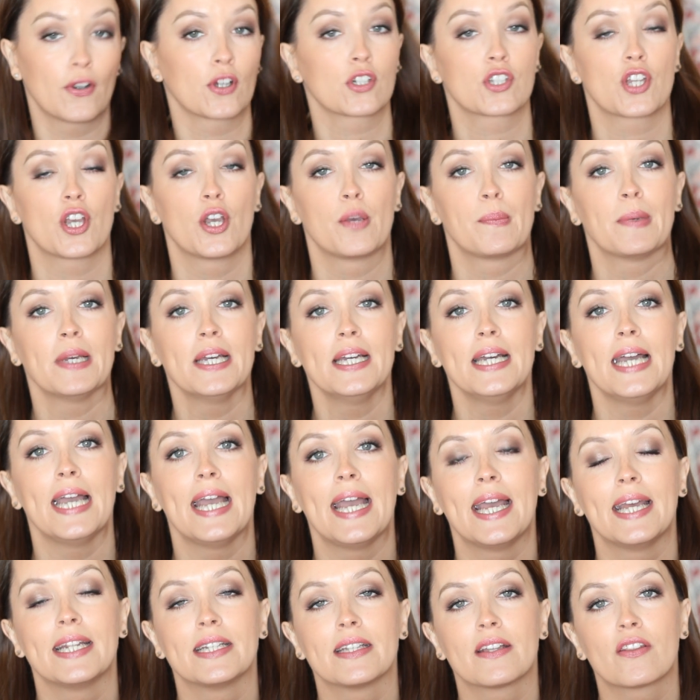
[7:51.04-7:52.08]
October.
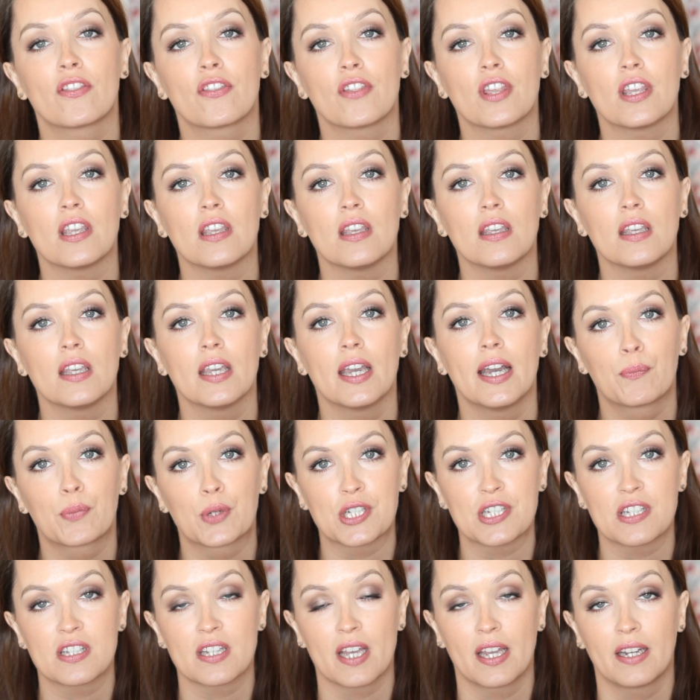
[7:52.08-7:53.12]
And the
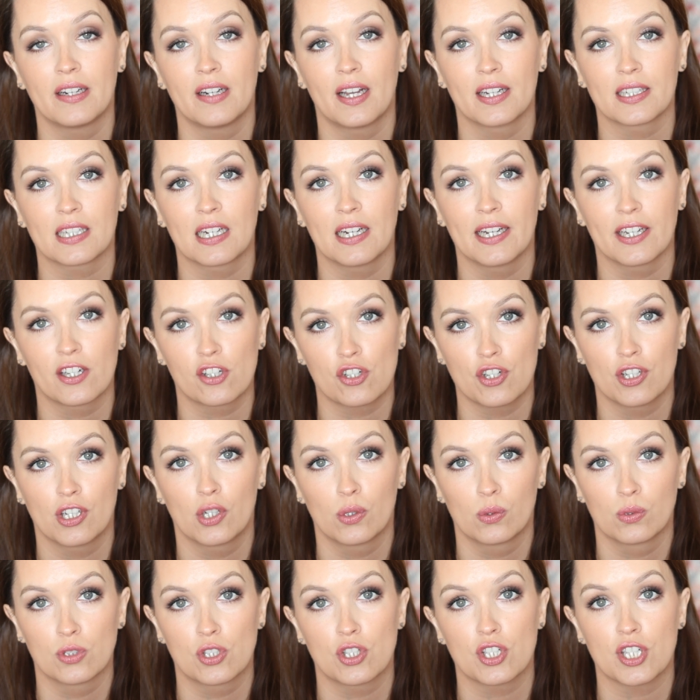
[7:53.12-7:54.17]
Pretty Day and Night collection
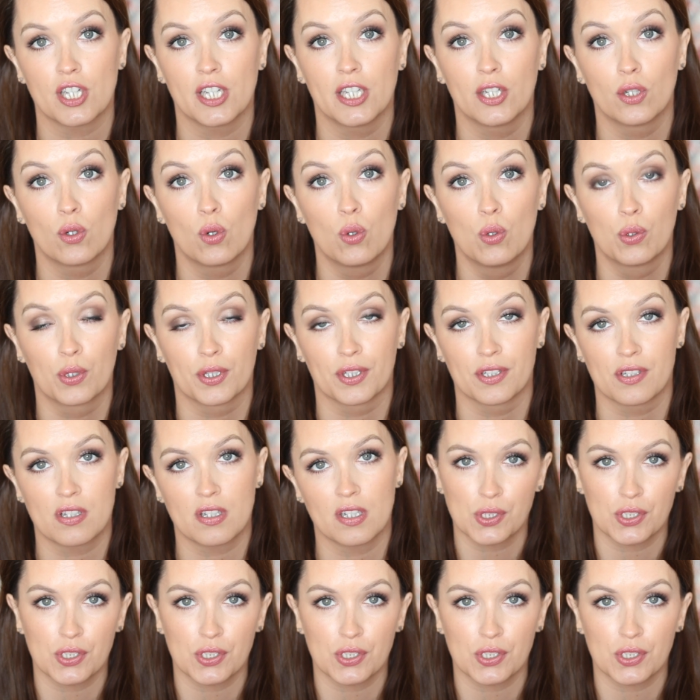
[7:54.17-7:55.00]
launched in August.